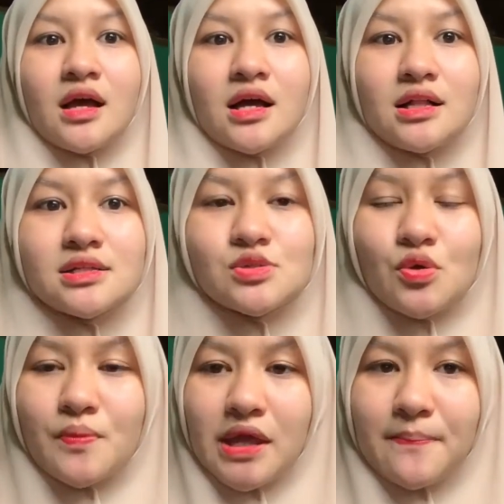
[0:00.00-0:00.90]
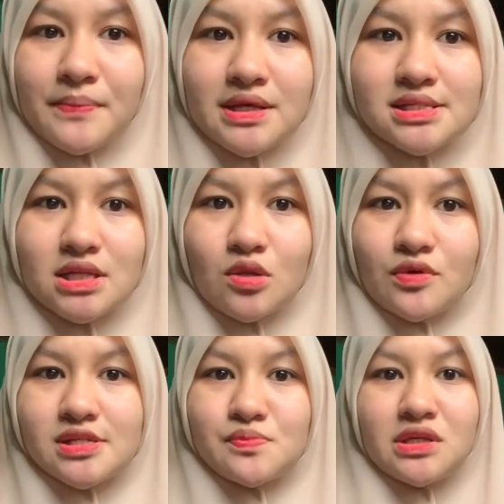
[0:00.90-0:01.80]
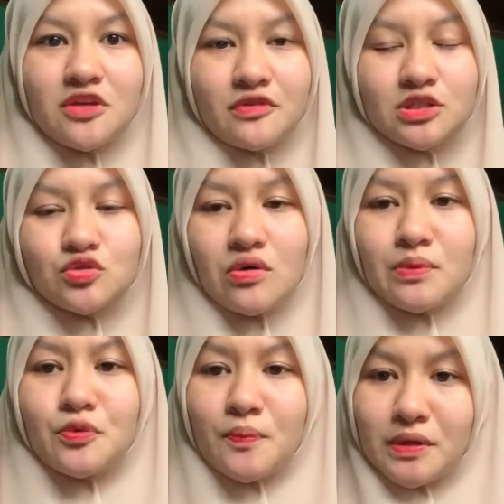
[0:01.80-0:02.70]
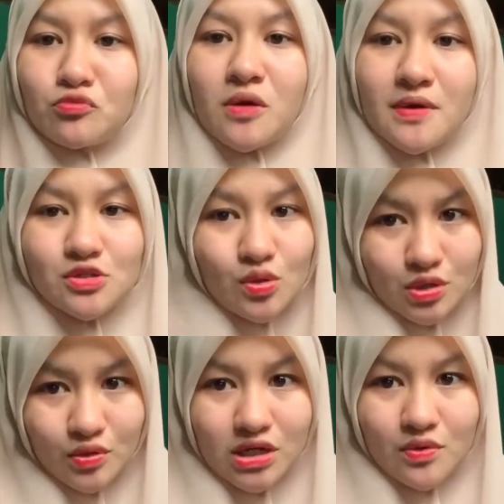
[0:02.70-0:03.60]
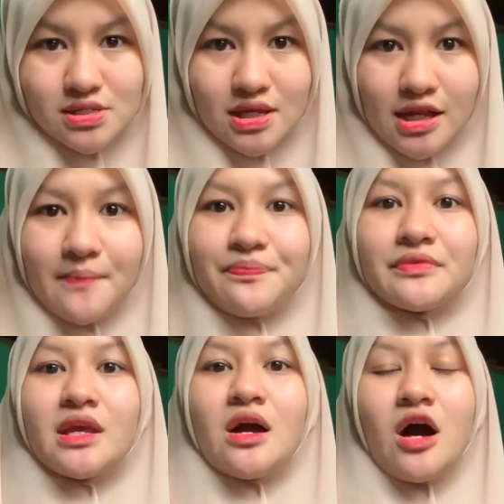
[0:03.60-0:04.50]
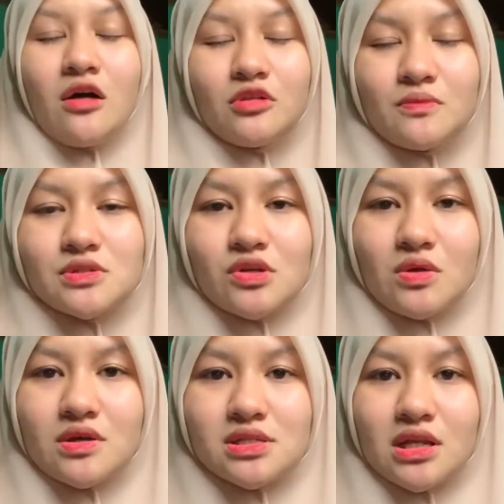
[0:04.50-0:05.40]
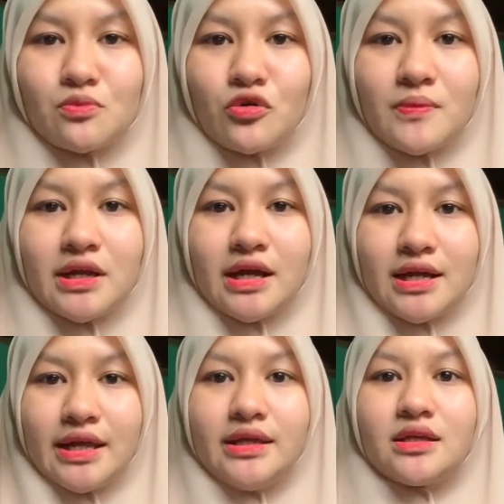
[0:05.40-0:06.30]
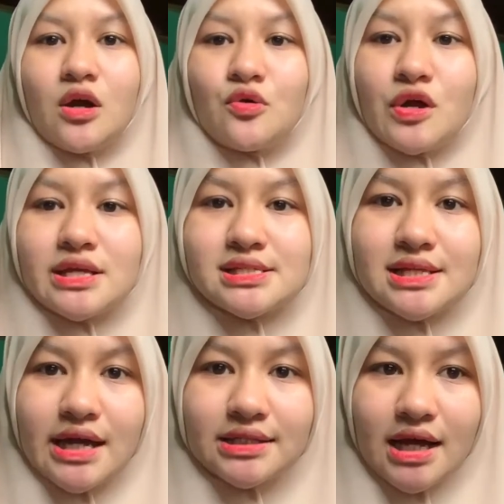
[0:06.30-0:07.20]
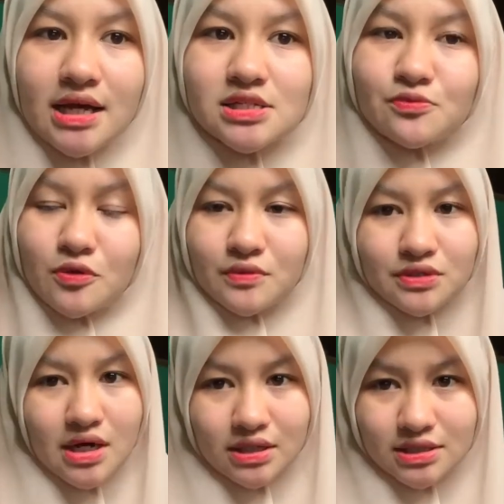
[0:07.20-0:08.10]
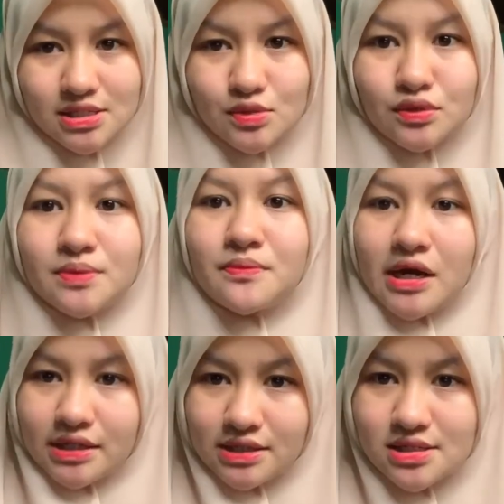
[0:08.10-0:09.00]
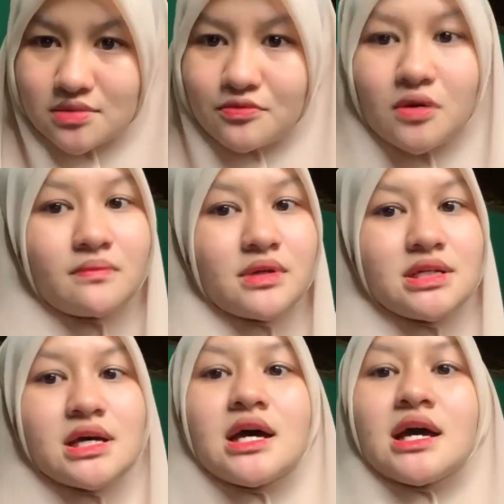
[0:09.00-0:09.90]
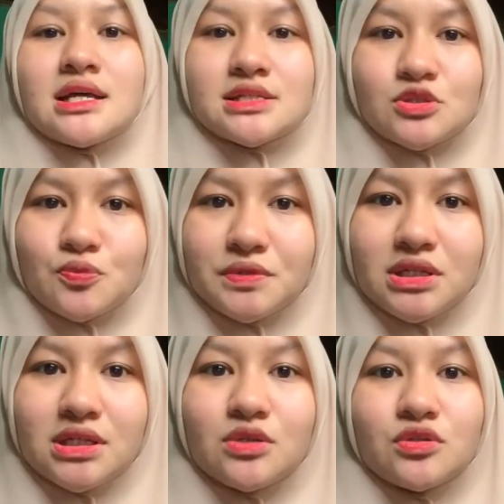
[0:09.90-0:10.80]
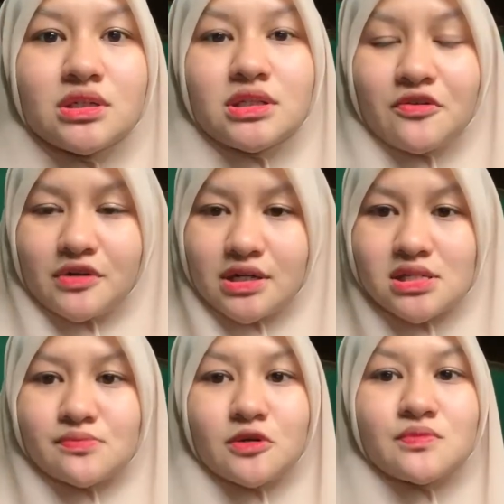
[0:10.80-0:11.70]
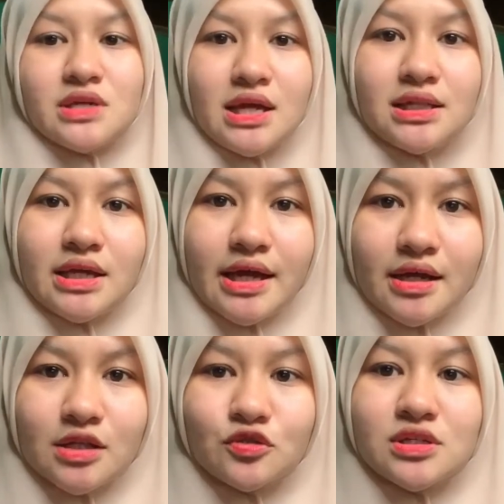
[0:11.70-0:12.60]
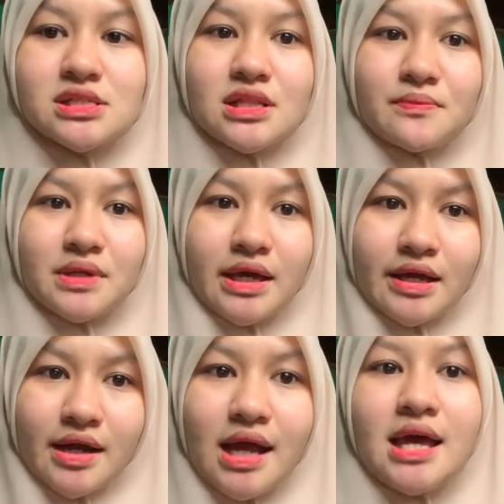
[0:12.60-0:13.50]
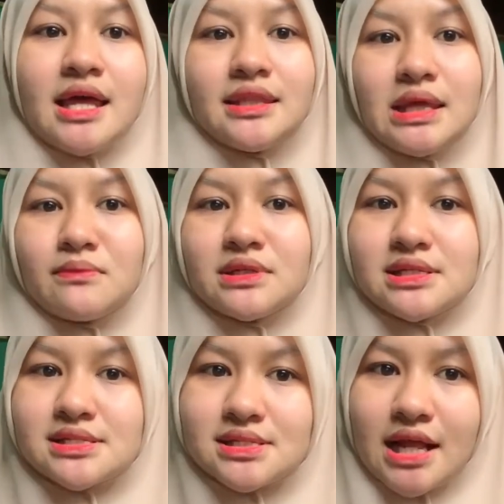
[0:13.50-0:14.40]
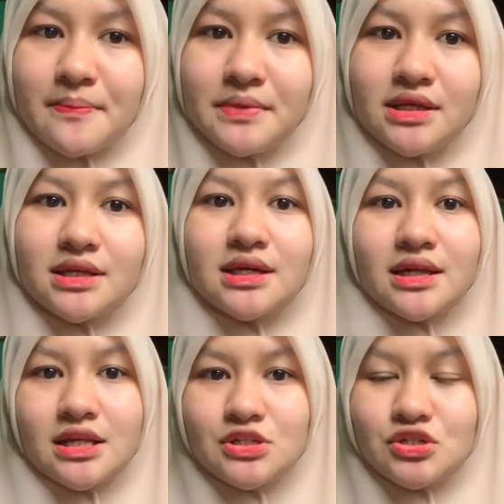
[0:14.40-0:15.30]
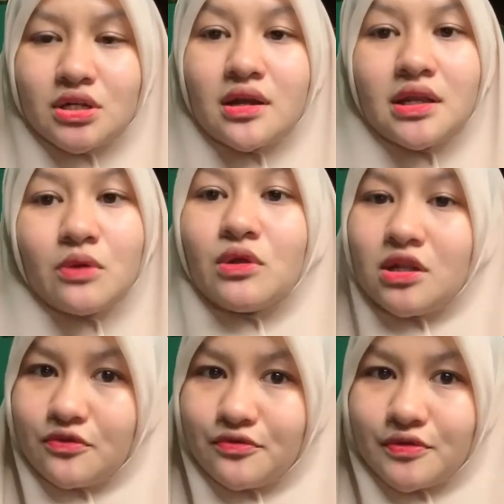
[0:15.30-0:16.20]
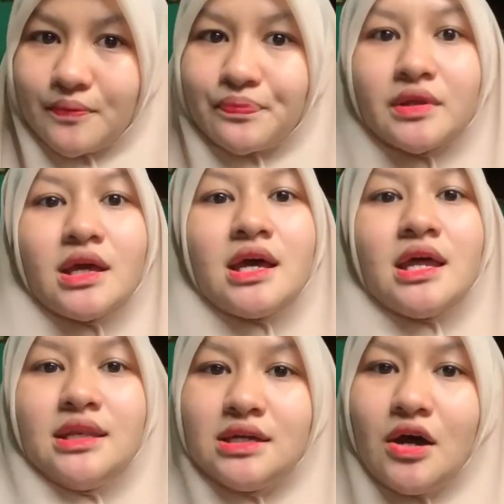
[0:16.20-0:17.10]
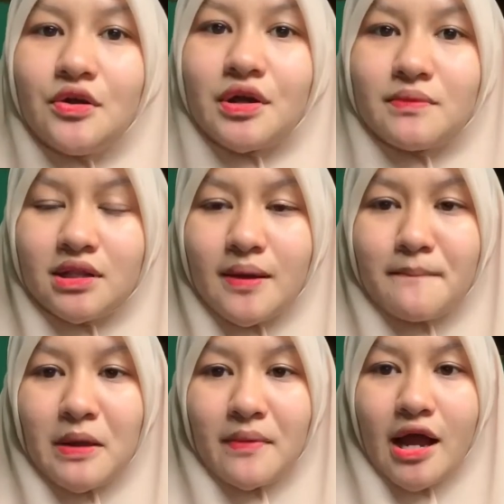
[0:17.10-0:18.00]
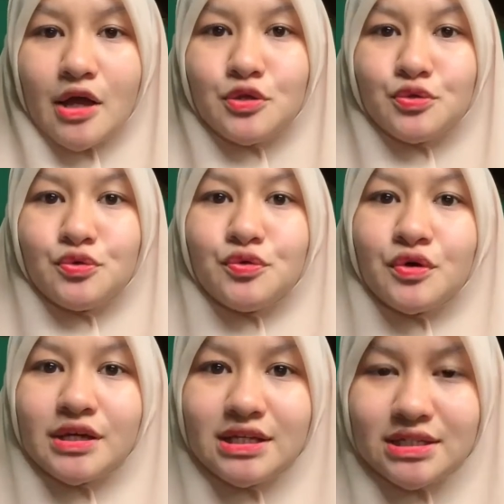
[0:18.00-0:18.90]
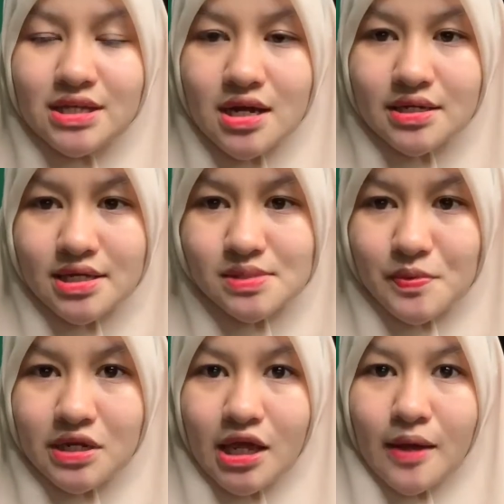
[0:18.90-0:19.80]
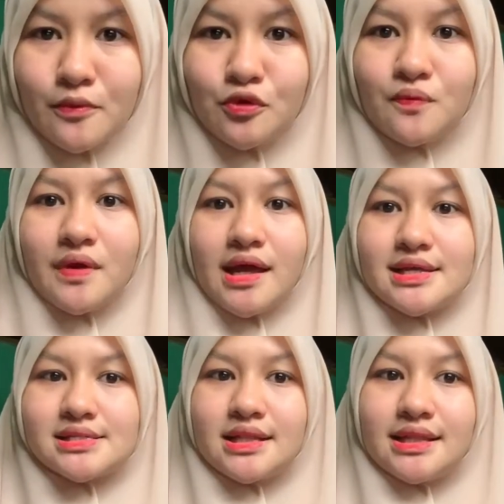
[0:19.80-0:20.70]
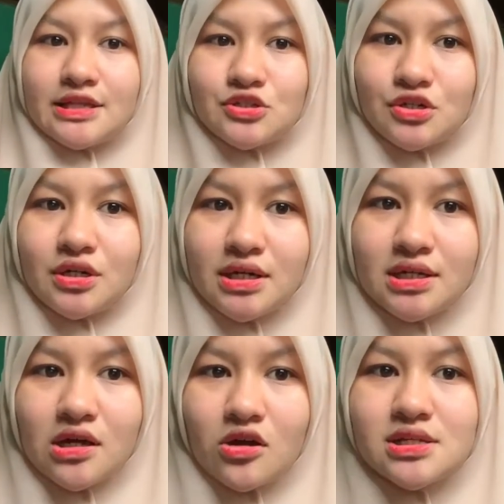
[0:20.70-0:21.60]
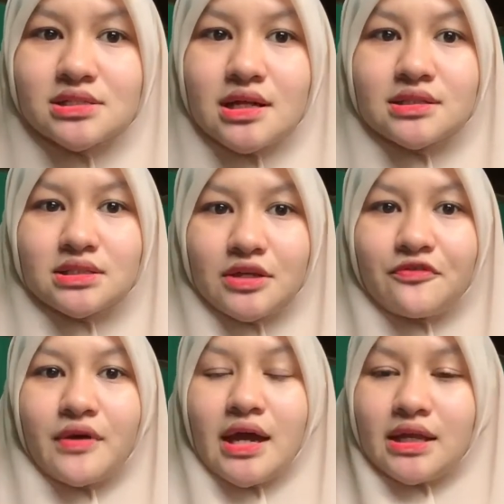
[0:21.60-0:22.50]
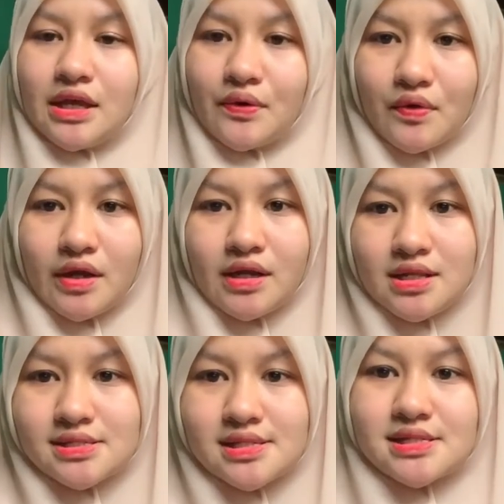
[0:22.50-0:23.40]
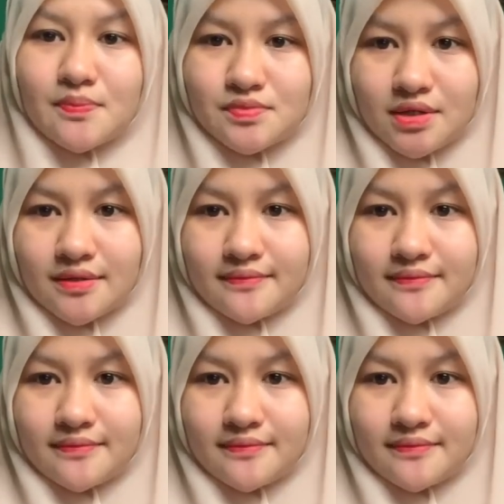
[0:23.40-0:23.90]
Also, may peace always be given to our Prophet Muhammad SAW. Allahumma sholli wa sallim wa barik alaik, who has guided us from the darkness to the brightness, from the stupidity to the cleverness, from Jahiliyah era to the Islamiyah era, namely Islamic religion that we love. The Honorable Mem Ayu Indari SPD Hum as a lecturer in constructive and error analysis subject.